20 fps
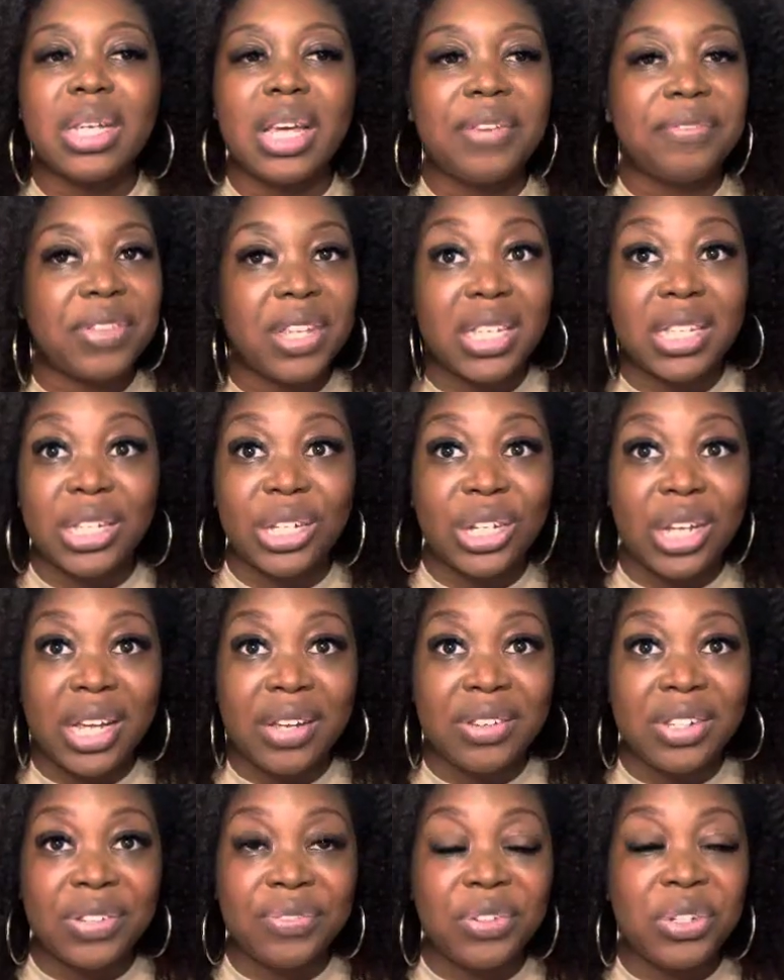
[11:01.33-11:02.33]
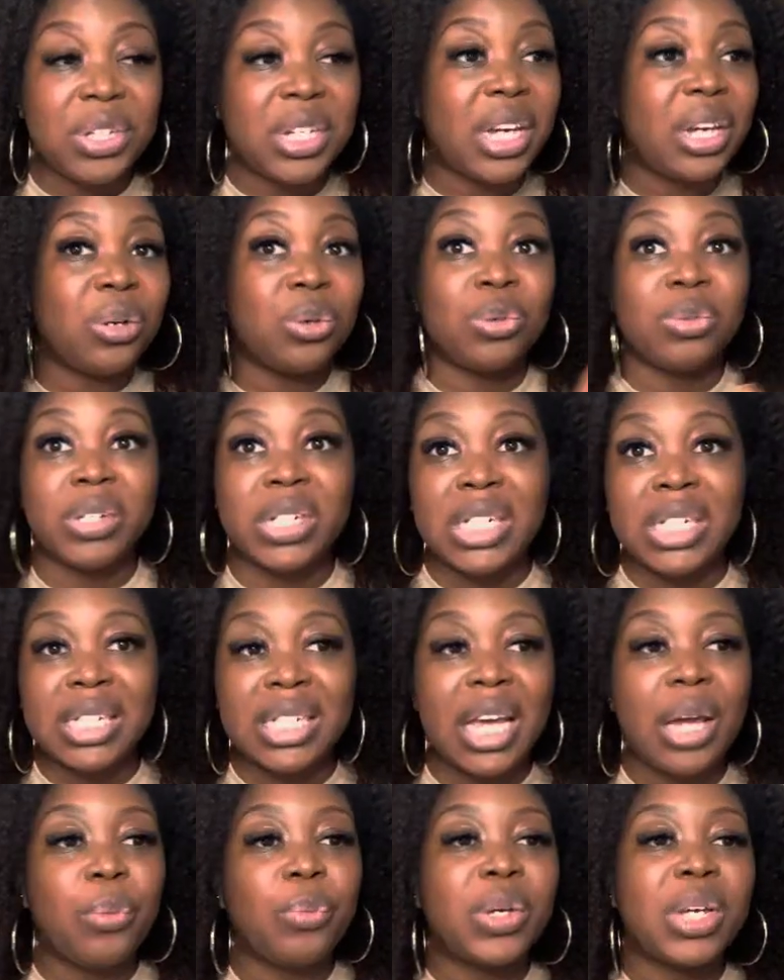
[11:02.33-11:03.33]
if there's an interview date already
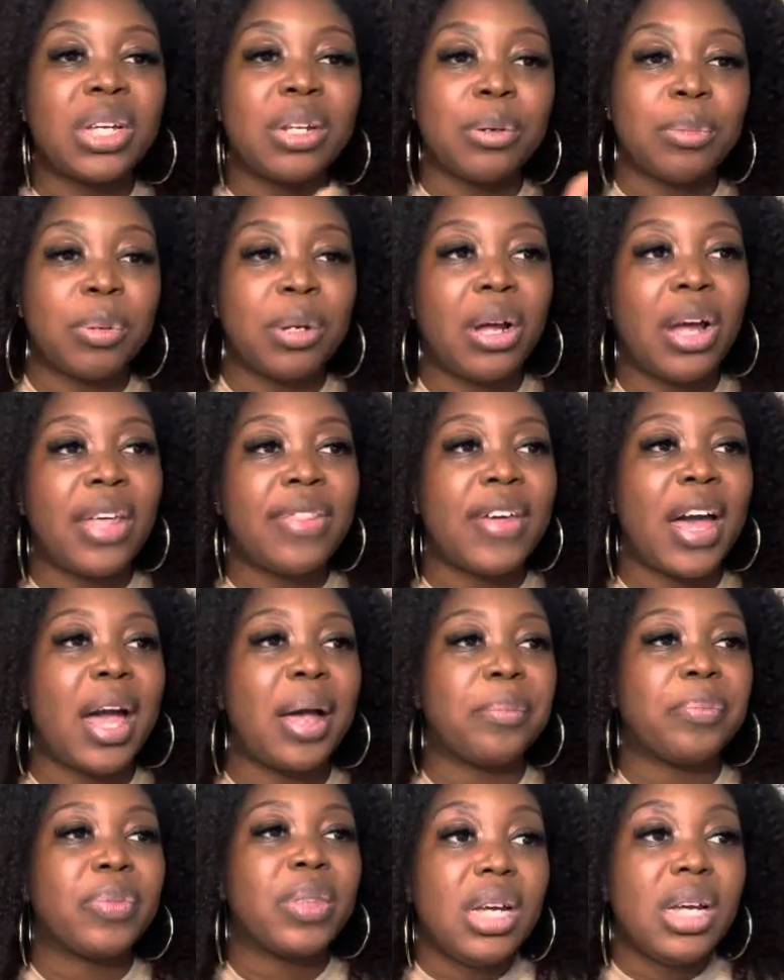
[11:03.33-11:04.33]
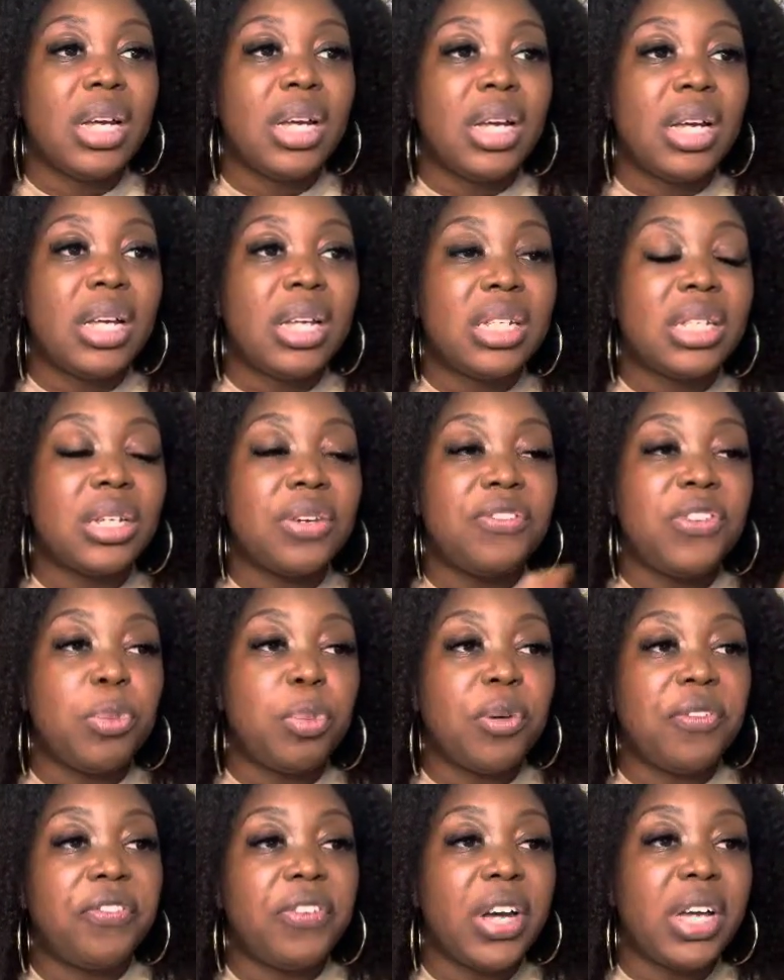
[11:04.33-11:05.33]
set, we can apply that. So if you
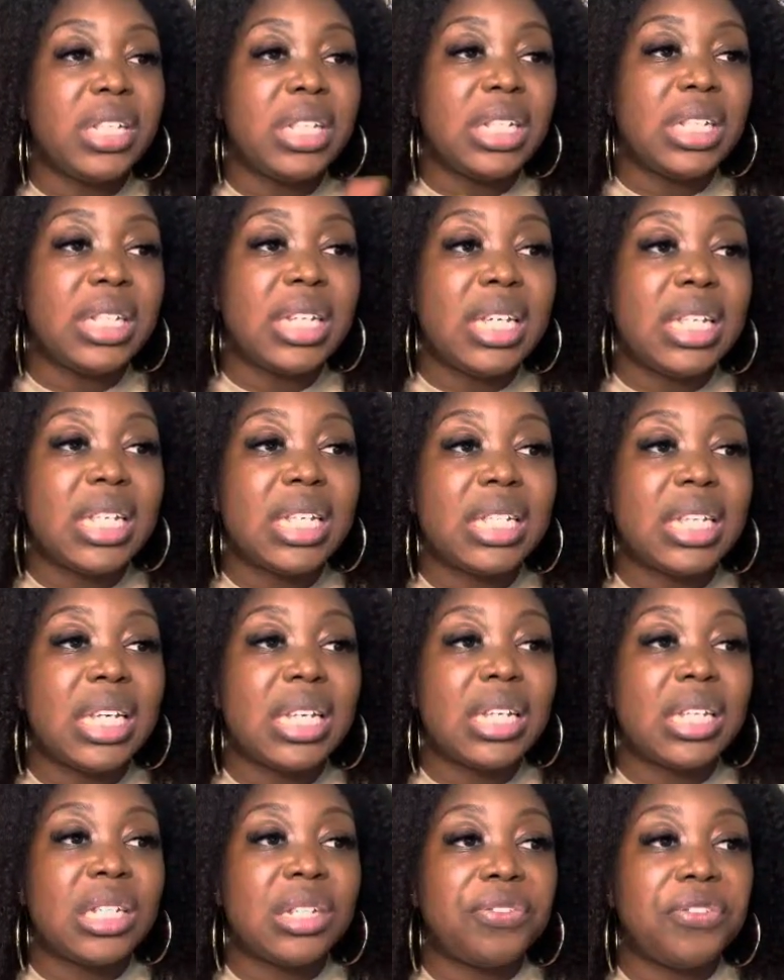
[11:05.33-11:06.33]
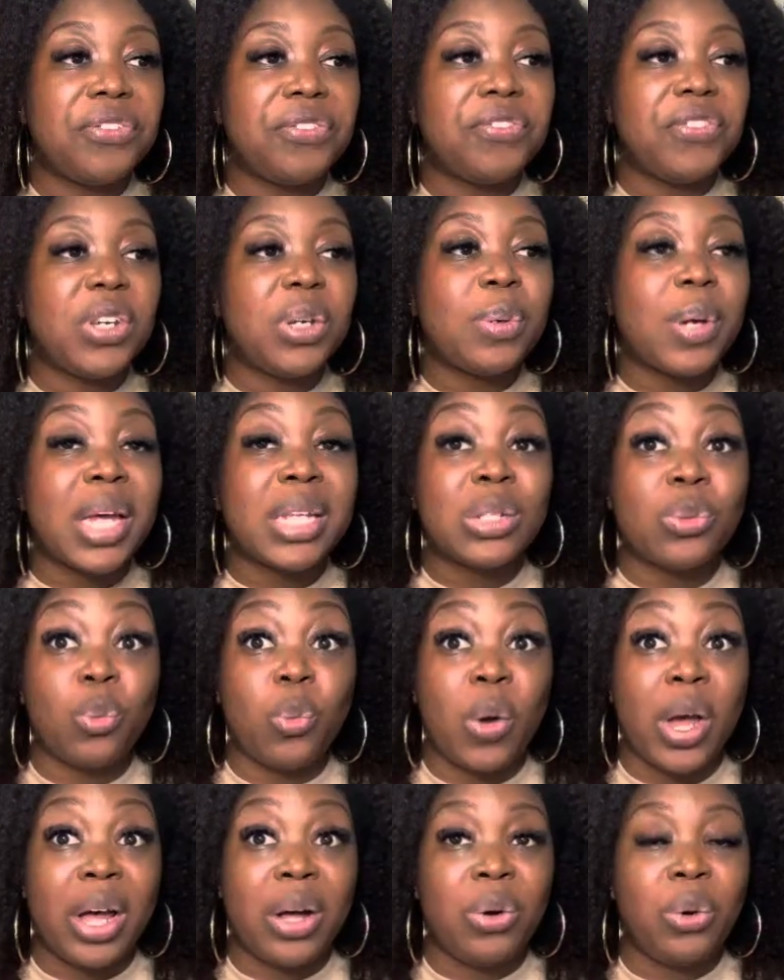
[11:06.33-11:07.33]
prefer to see this in a different view as
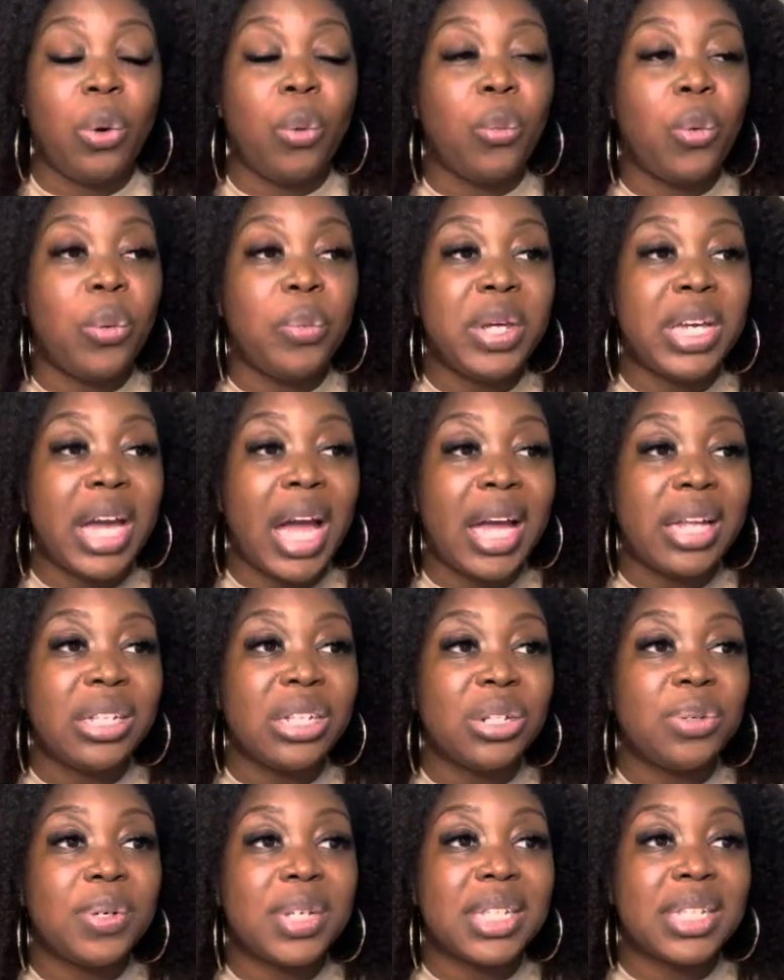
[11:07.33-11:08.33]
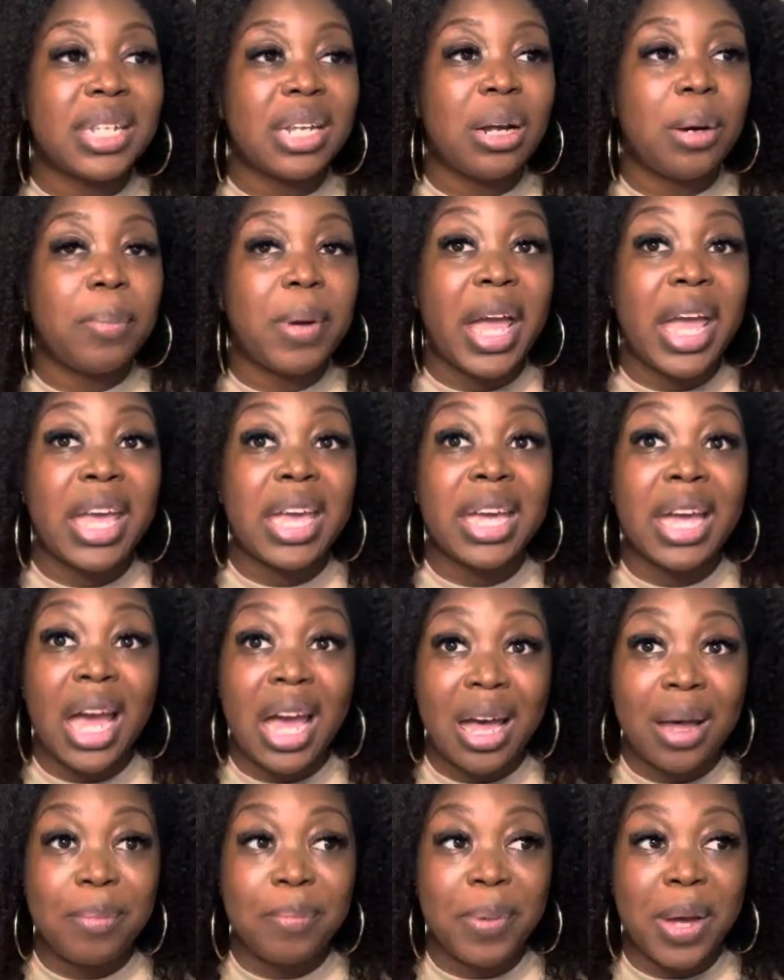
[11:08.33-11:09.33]
well, what we can do is set up a
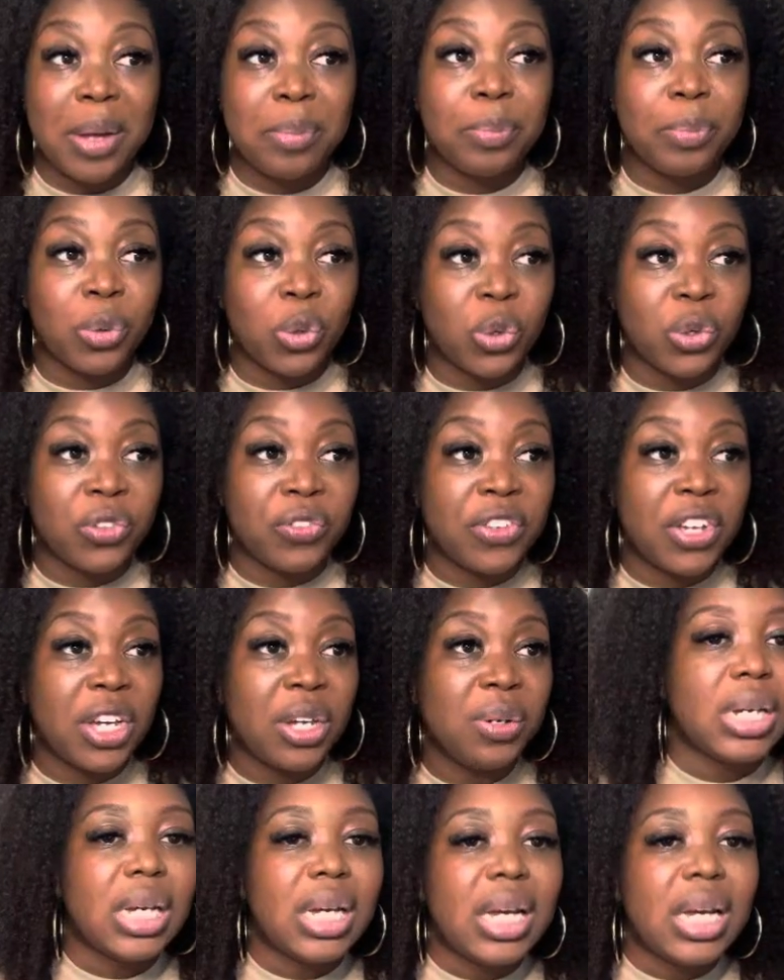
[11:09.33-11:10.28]
Kanban board view.